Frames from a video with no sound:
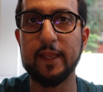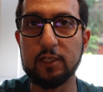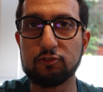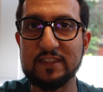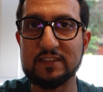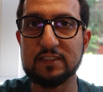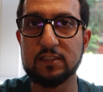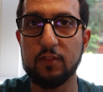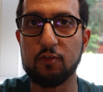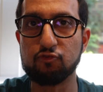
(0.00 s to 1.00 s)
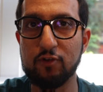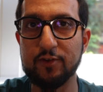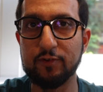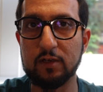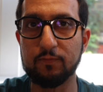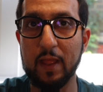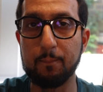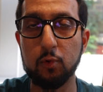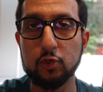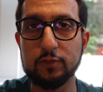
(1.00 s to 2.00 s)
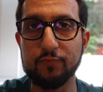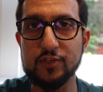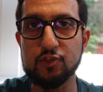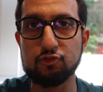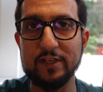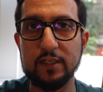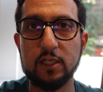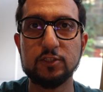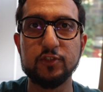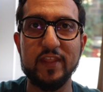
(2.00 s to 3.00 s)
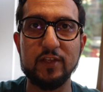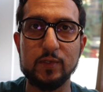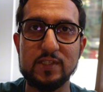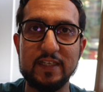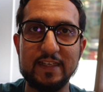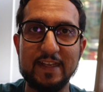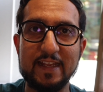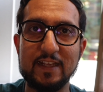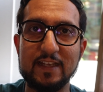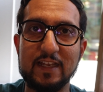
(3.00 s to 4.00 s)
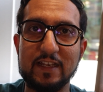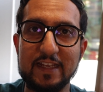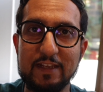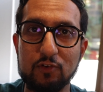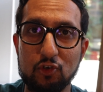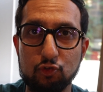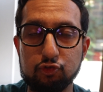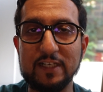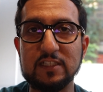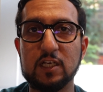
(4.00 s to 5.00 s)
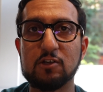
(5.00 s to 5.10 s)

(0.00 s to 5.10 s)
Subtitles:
increases the rendering of that portion of the screen so that you're seeing it in an even greater